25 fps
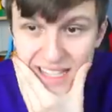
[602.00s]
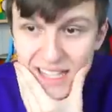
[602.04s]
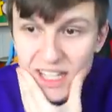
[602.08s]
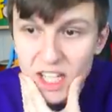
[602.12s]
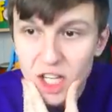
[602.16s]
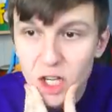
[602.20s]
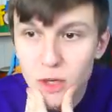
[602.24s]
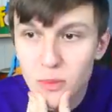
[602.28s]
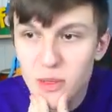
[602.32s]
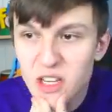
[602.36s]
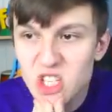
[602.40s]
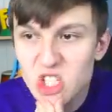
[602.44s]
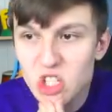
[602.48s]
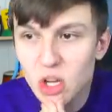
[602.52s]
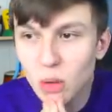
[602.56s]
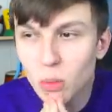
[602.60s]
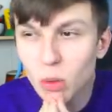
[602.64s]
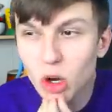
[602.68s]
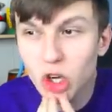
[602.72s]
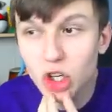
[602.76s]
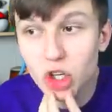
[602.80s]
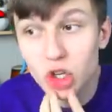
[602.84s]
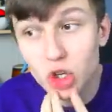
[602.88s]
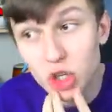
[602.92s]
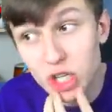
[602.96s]
it going to be
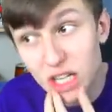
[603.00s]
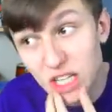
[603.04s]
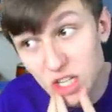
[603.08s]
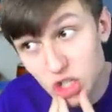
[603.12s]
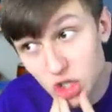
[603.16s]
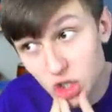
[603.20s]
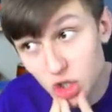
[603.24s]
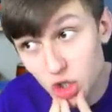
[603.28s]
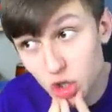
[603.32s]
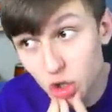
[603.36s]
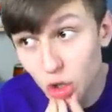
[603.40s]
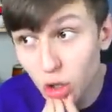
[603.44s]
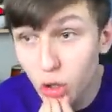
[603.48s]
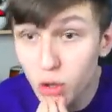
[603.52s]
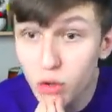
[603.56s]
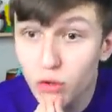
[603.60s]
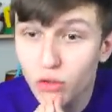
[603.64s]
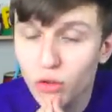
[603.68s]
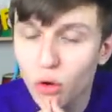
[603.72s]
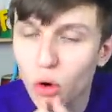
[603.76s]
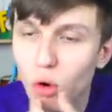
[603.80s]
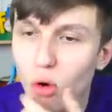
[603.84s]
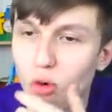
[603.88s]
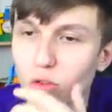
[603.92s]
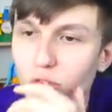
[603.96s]
someone good? It's
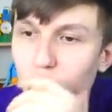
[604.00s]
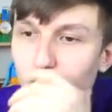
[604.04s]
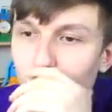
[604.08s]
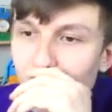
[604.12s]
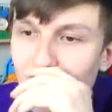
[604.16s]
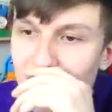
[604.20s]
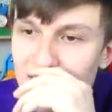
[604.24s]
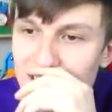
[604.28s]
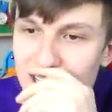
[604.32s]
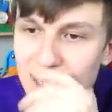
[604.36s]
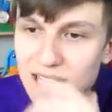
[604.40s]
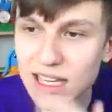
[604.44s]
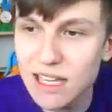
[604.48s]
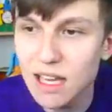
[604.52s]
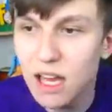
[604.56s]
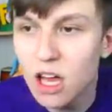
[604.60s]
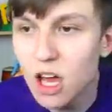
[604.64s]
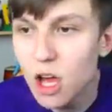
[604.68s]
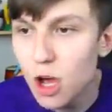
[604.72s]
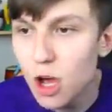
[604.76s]
Cruz or Verratti.